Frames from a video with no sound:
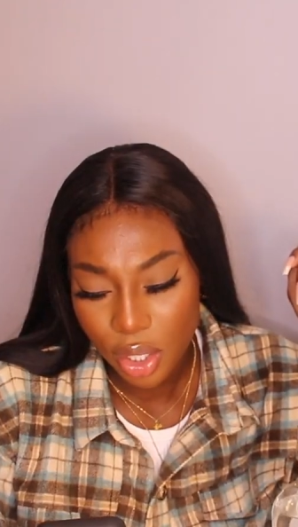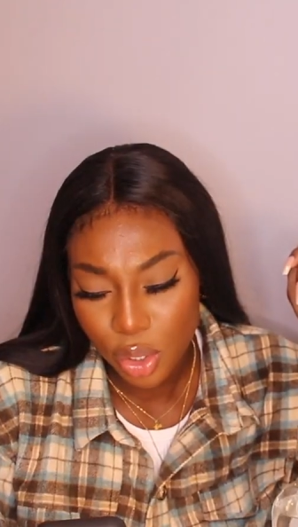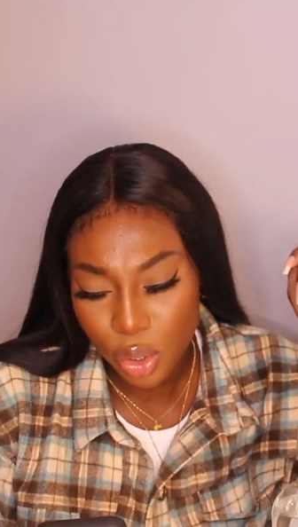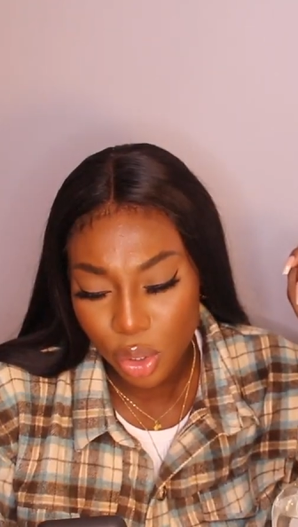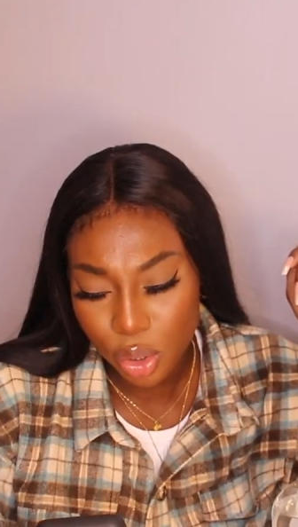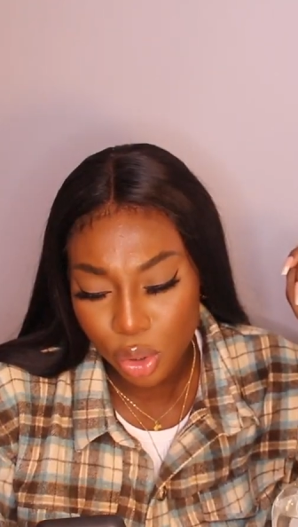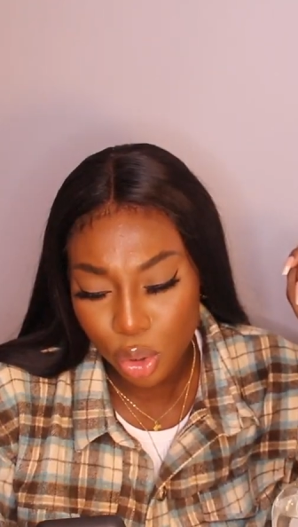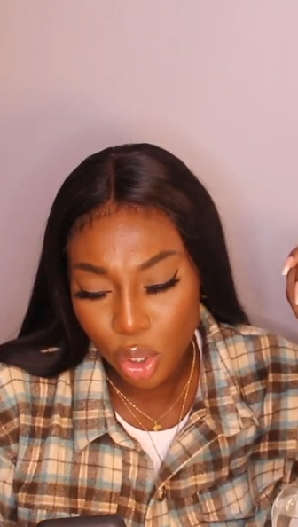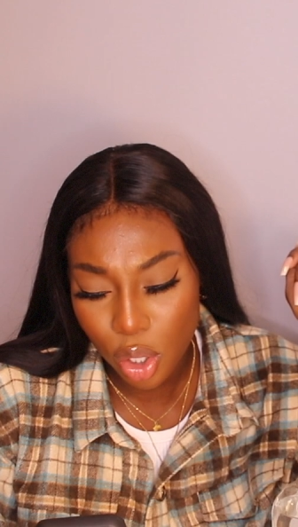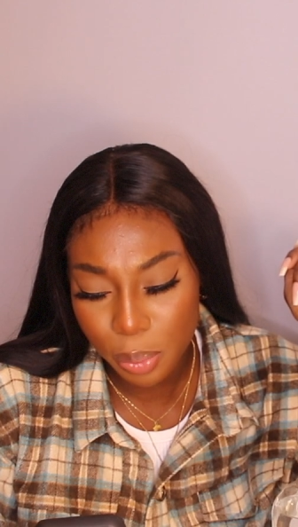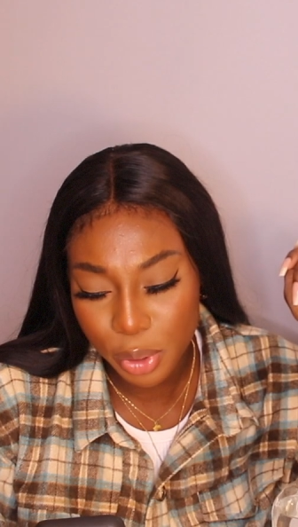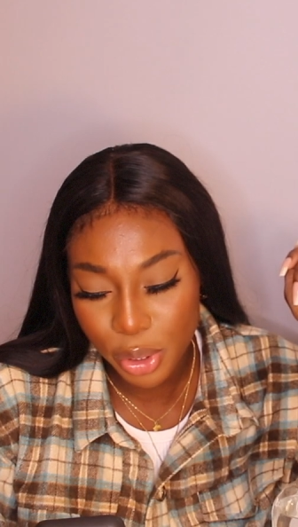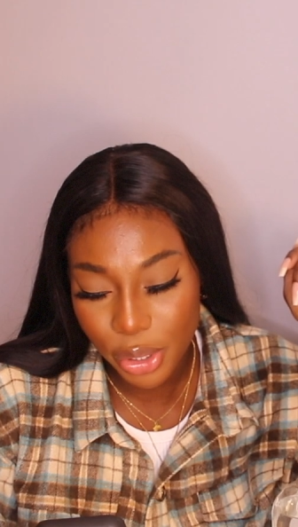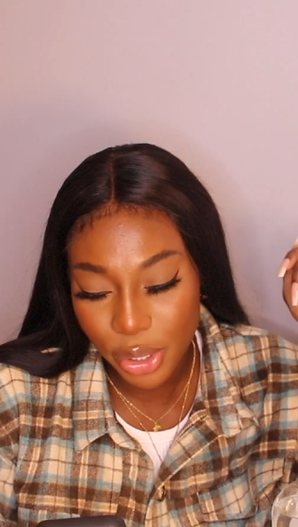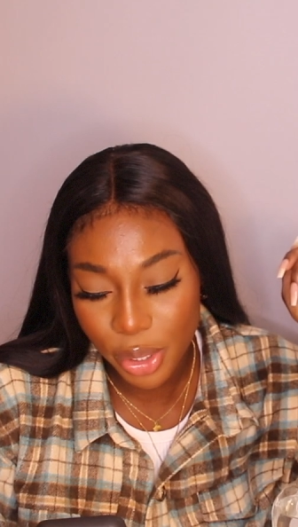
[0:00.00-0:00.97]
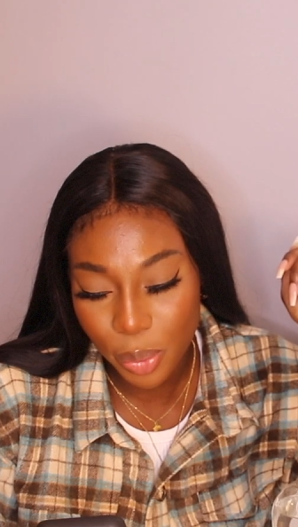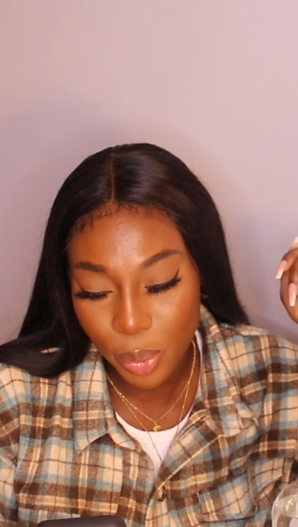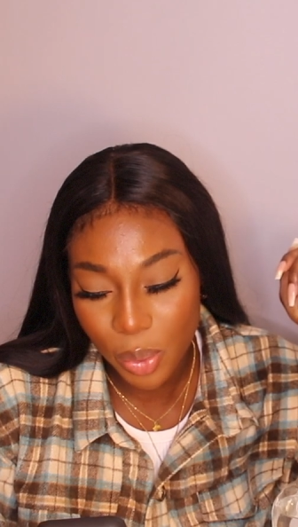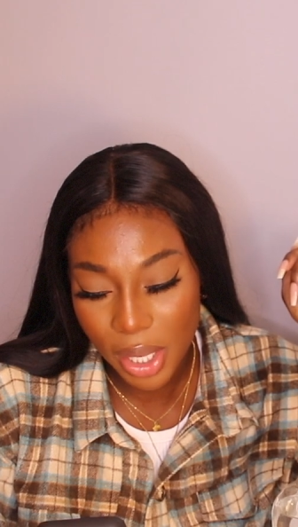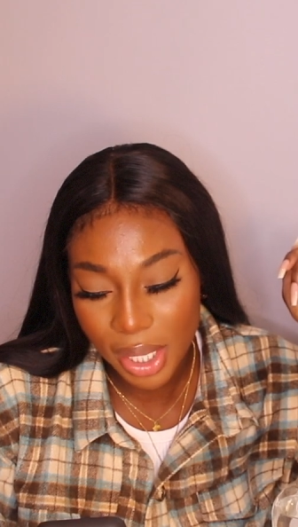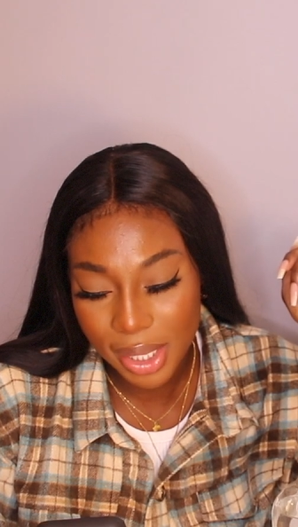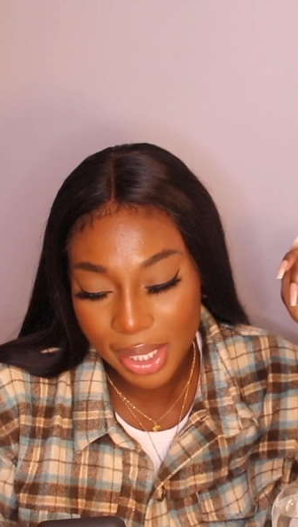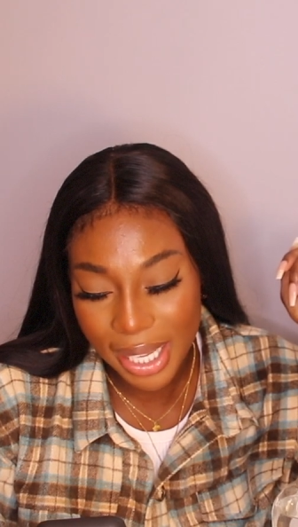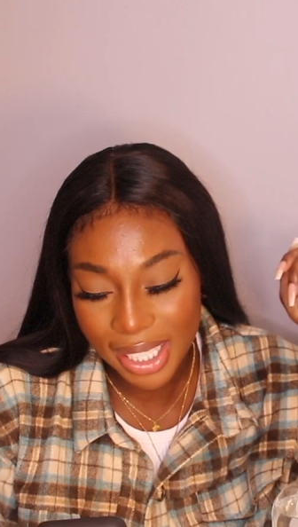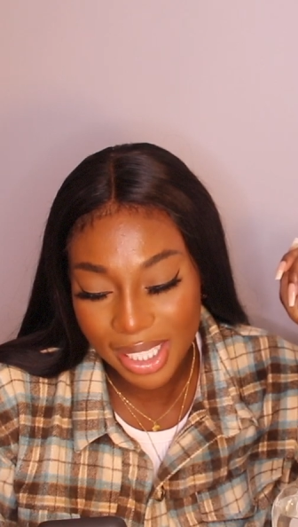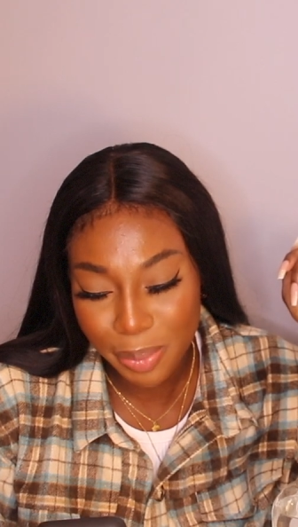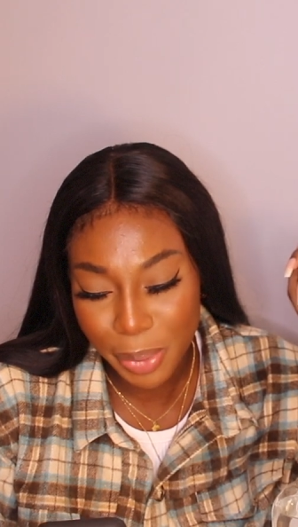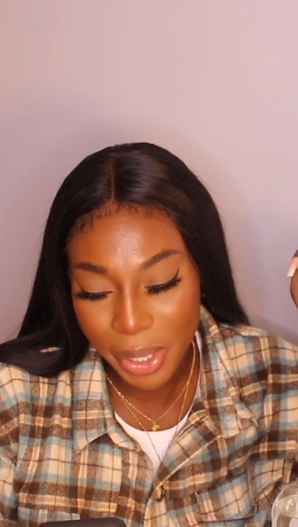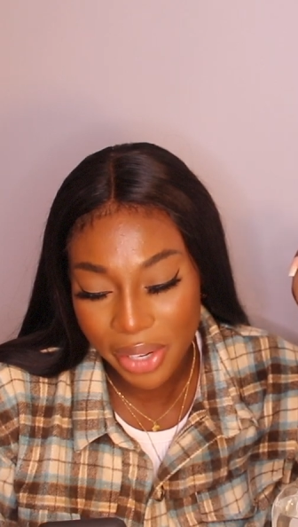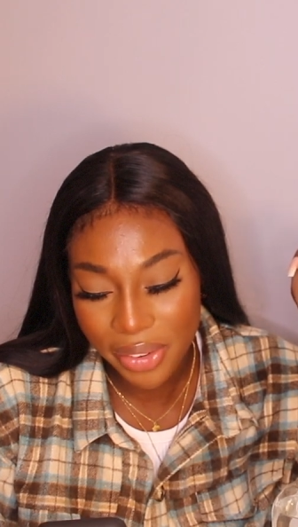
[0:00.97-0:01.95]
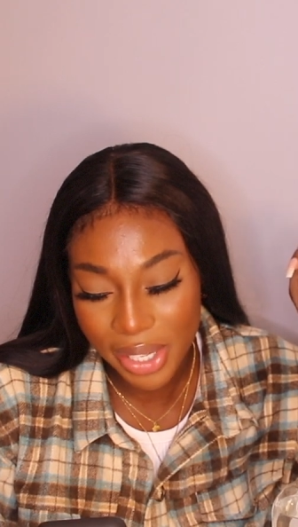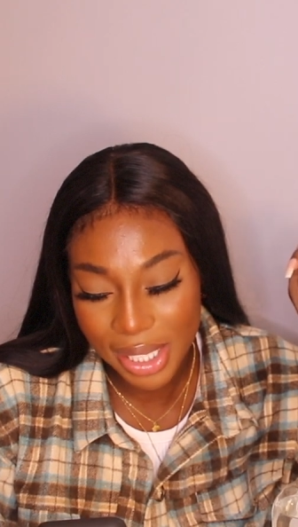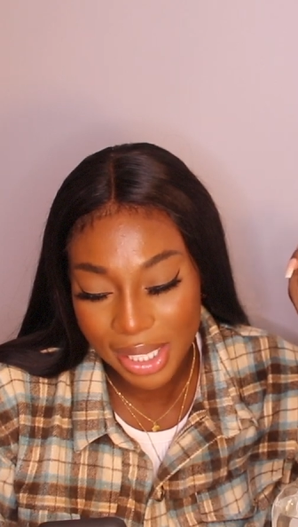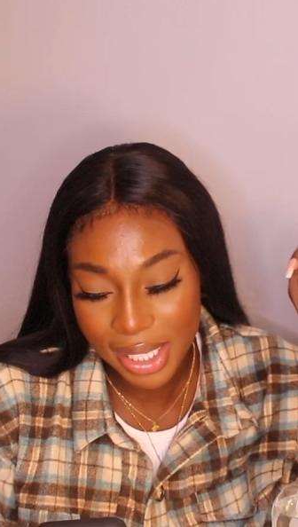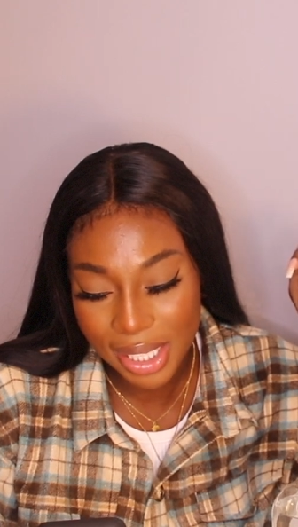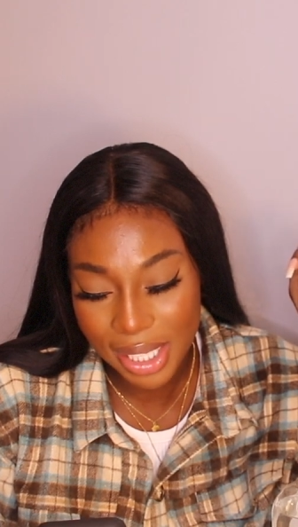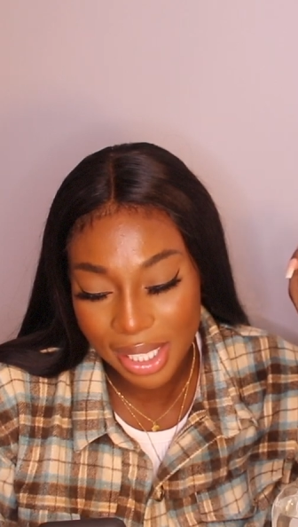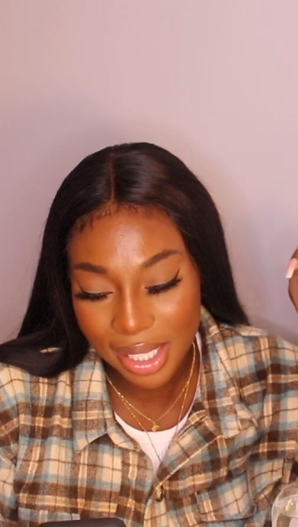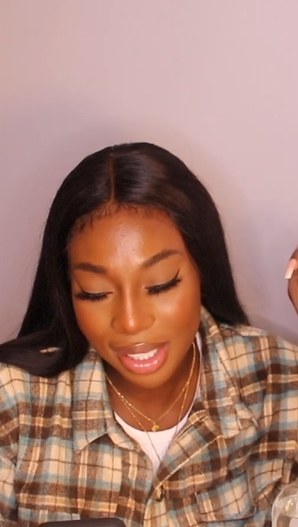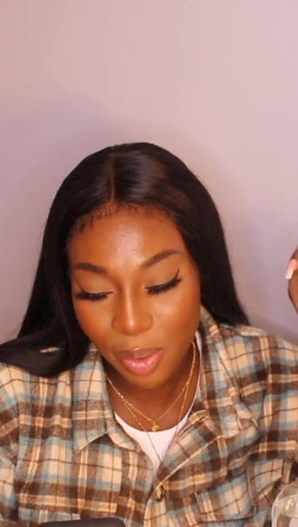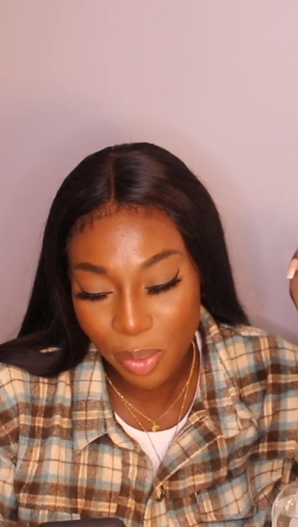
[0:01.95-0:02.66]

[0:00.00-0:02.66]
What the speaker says: Your top 2 worst experiences